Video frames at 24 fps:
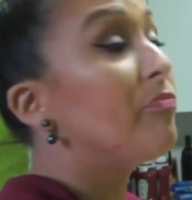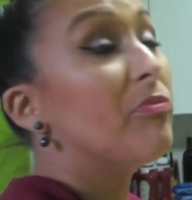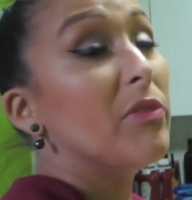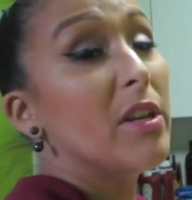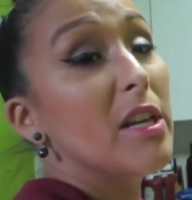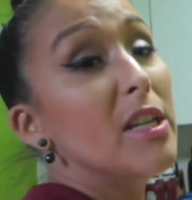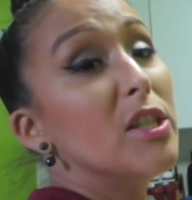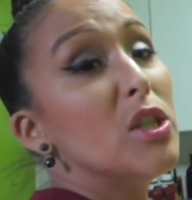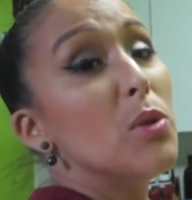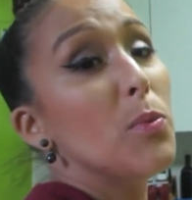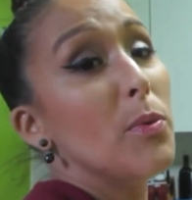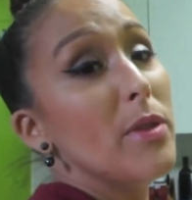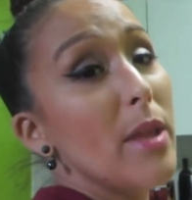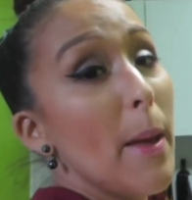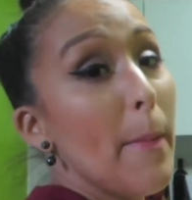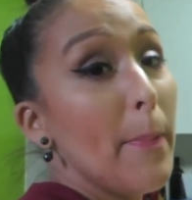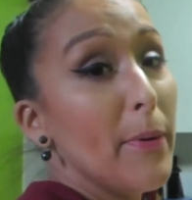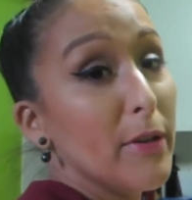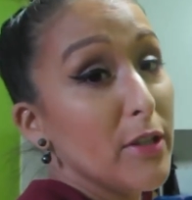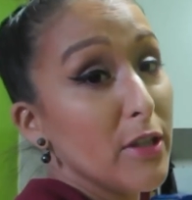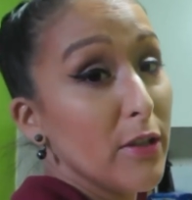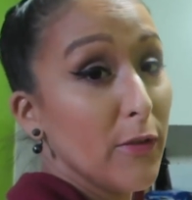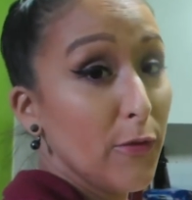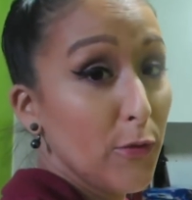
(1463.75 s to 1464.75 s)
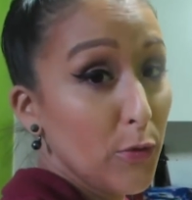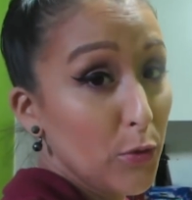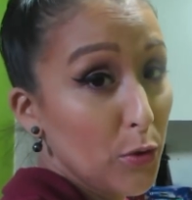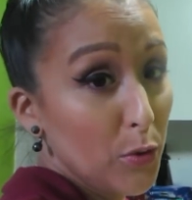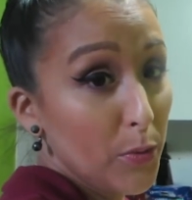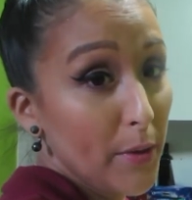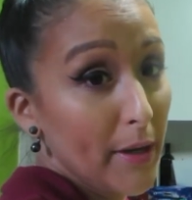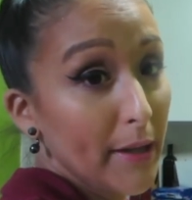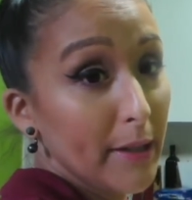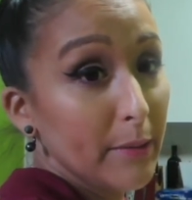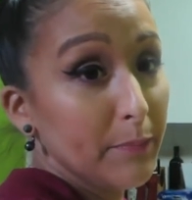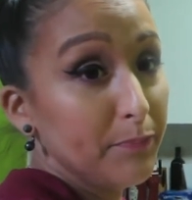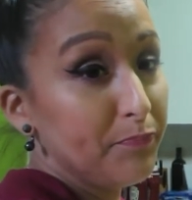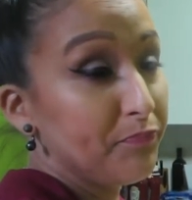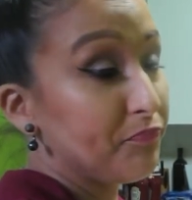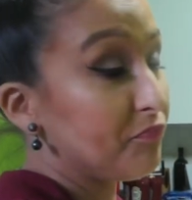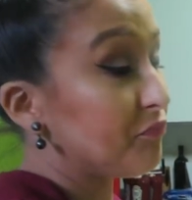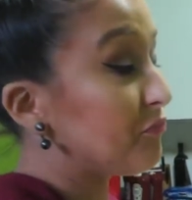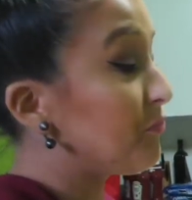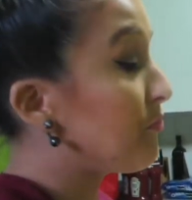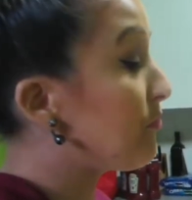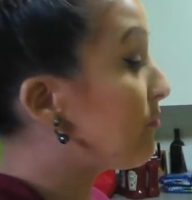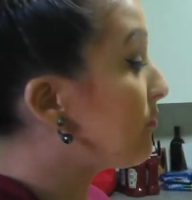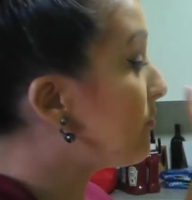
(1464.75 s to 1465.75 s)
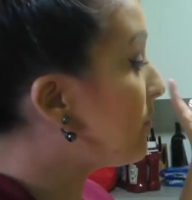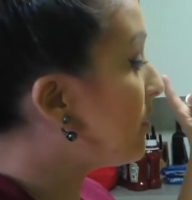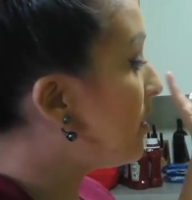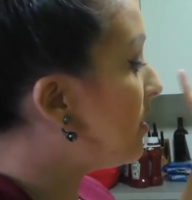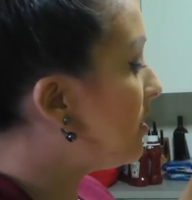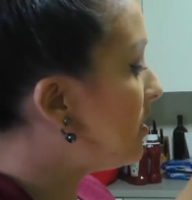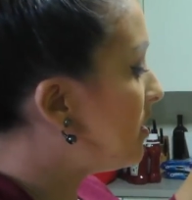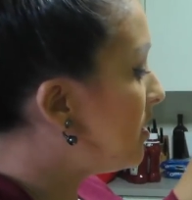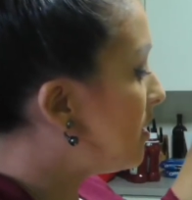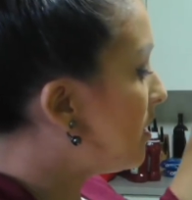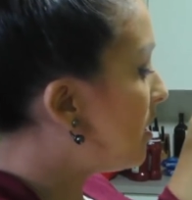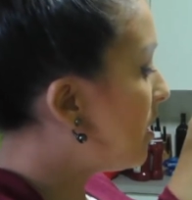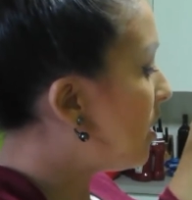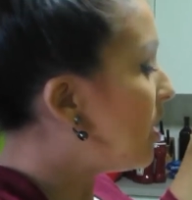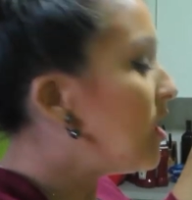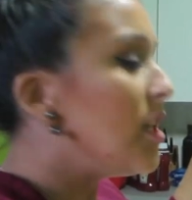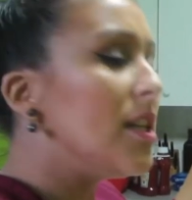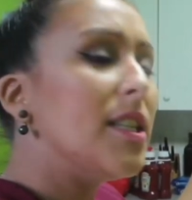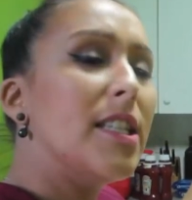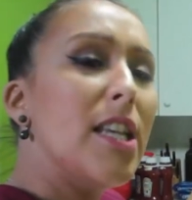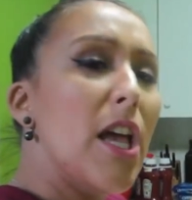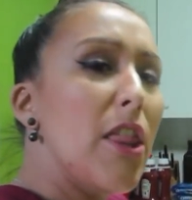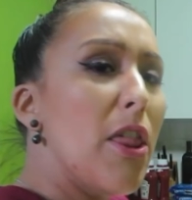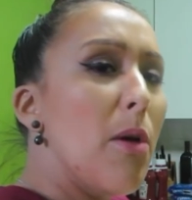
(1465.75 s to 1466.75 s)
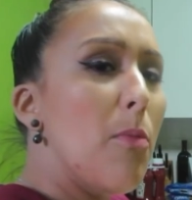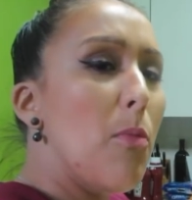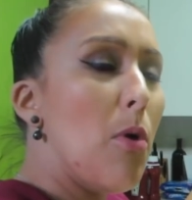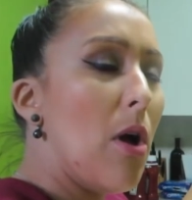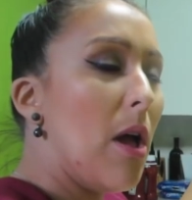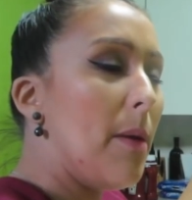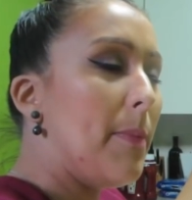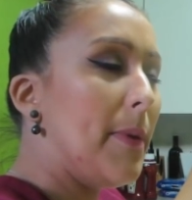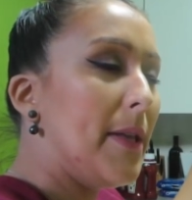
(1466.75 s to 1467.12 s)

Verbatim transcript: he's the one that puts the food away. Tell them why,